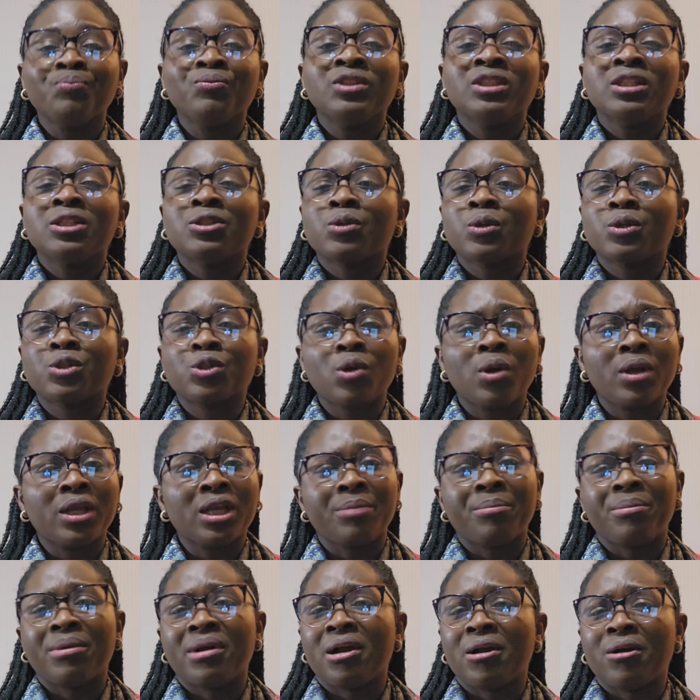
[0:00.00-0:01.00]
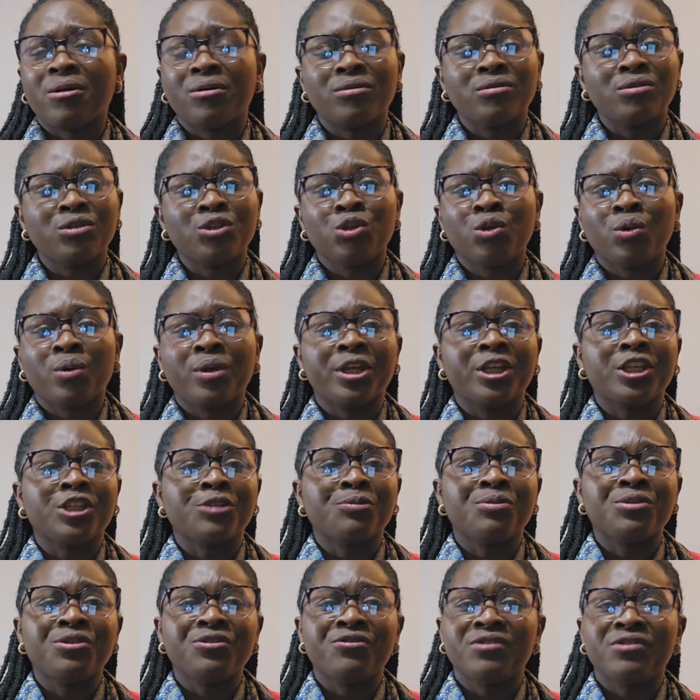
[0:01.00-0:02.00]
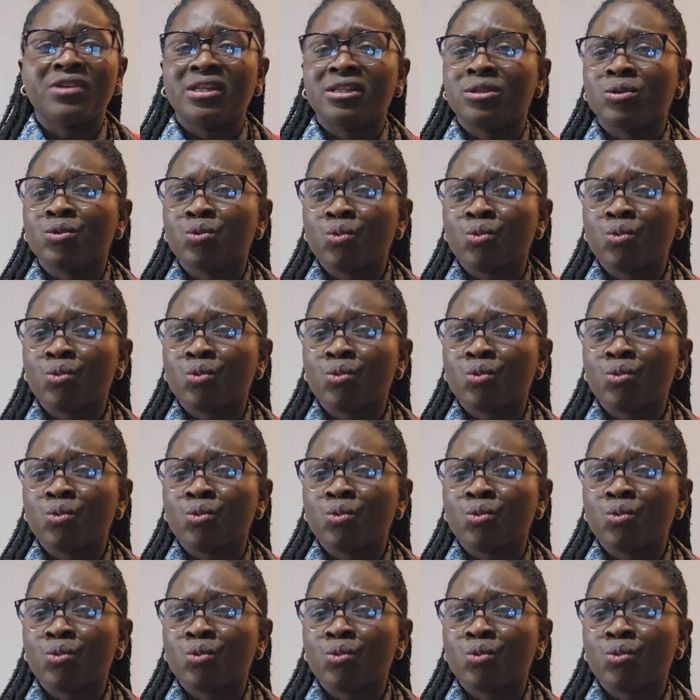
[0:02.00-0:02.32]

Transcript: So talk about your experience.